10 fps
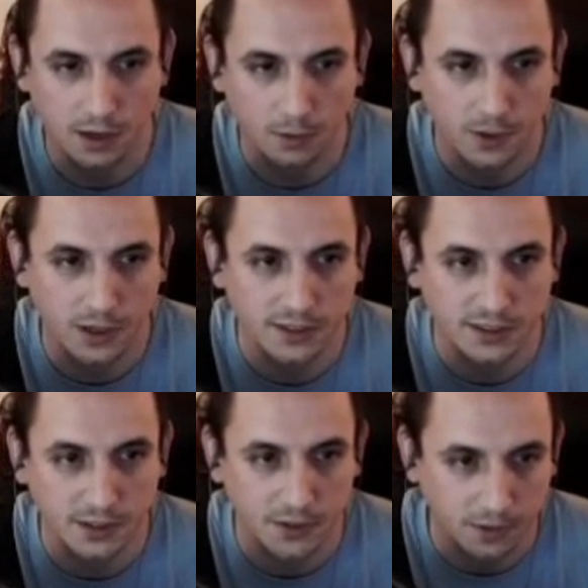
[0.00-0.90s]
We're going to
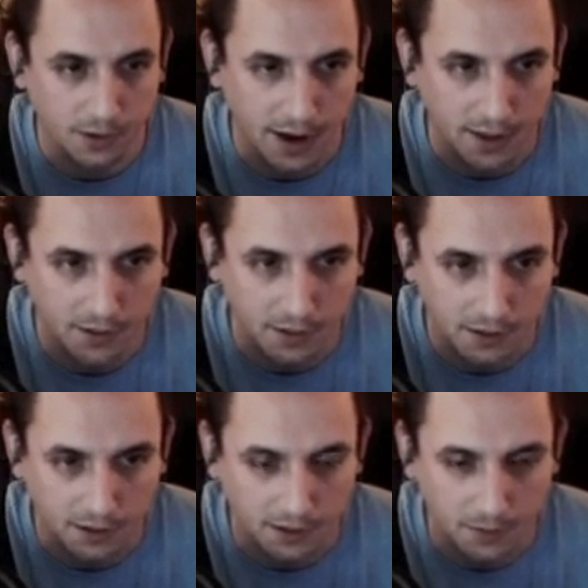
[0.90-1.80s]
see their wrath
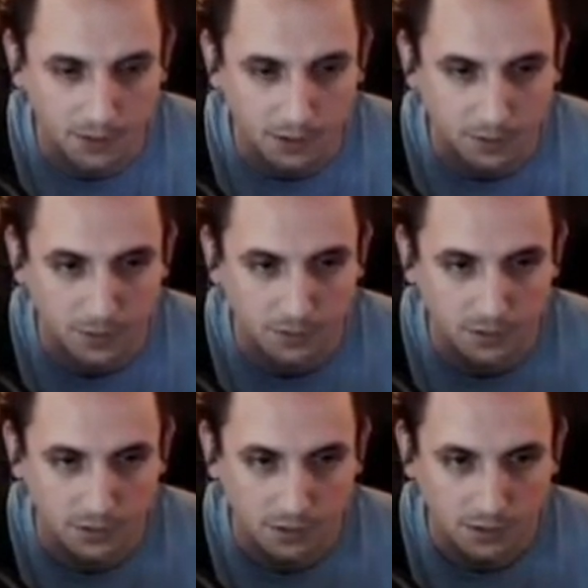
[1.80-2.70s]
here coming up
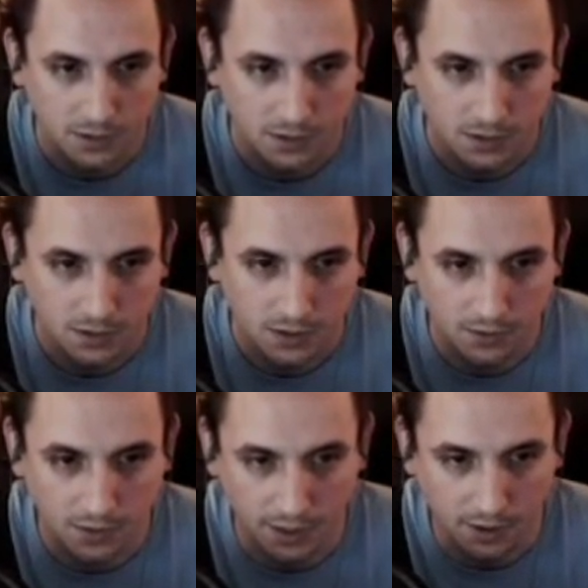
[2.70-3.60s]

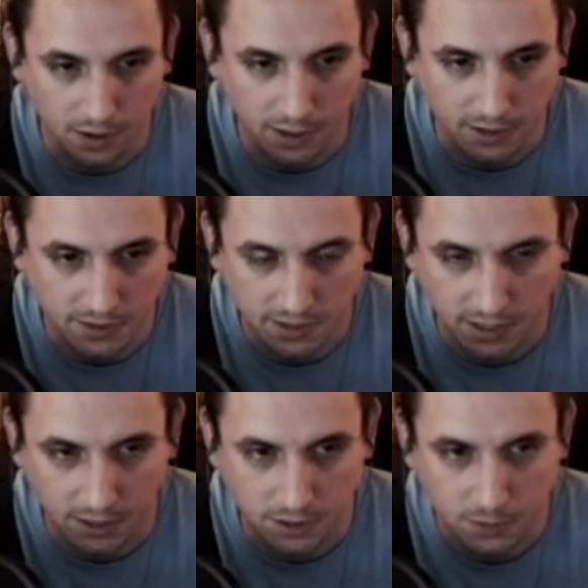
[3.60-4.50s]
later on in the
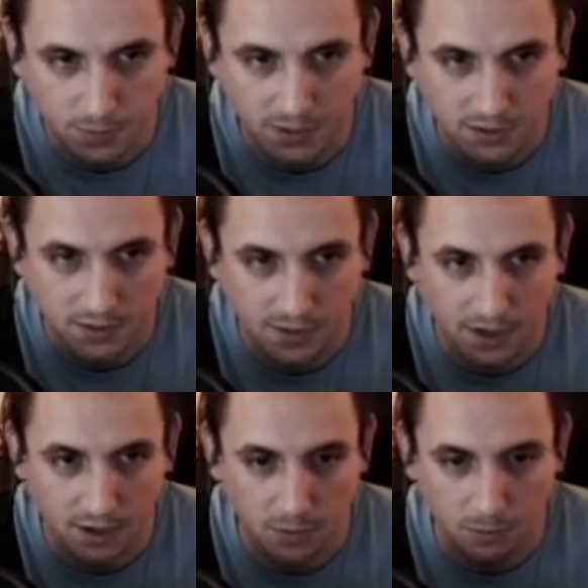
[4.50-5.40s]
stage, but
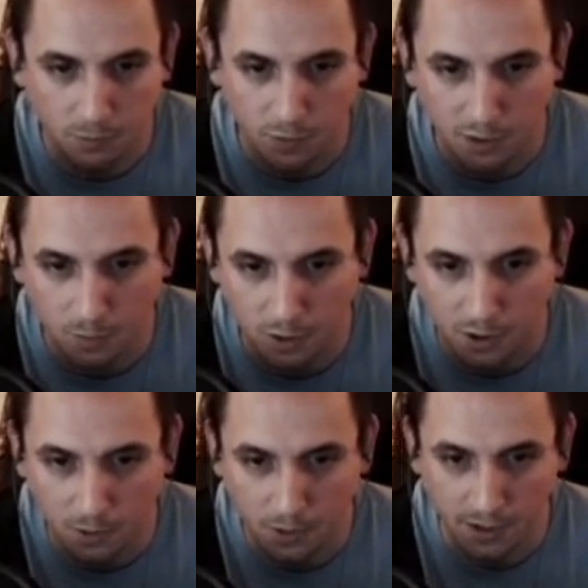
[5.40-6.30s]
they are one of the more
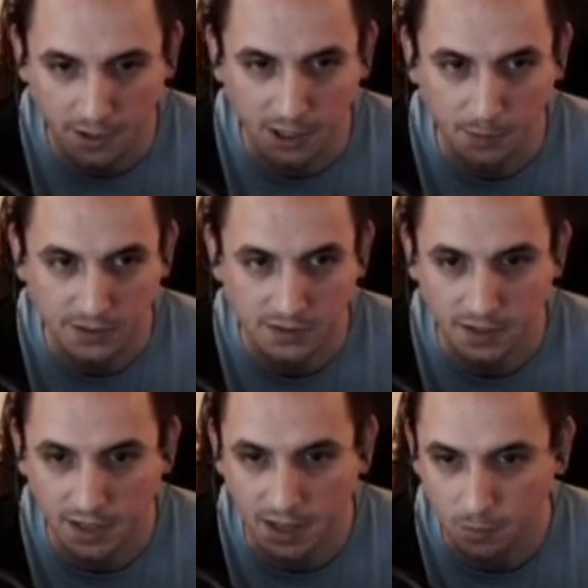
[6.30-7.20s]
annoying enemies in
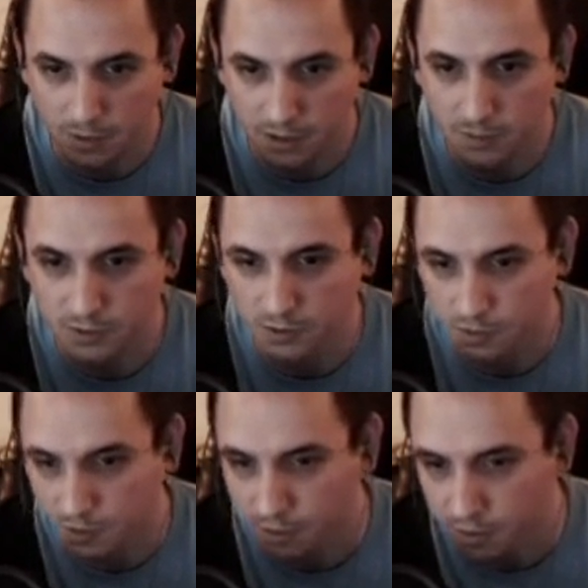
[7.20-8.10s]
the game when it comes to
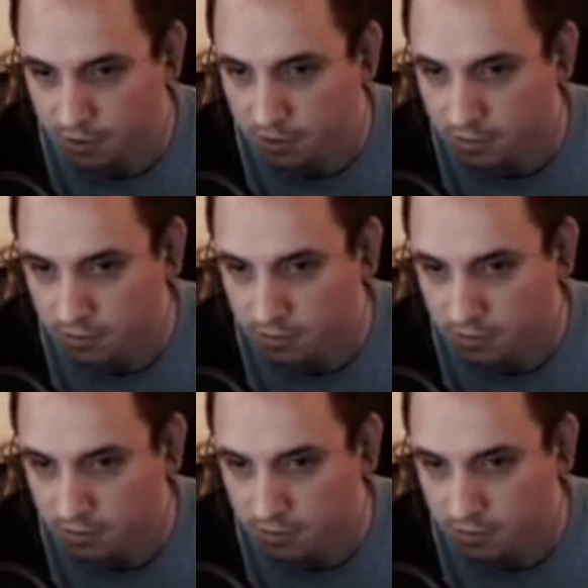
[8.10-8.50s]
speedrunning.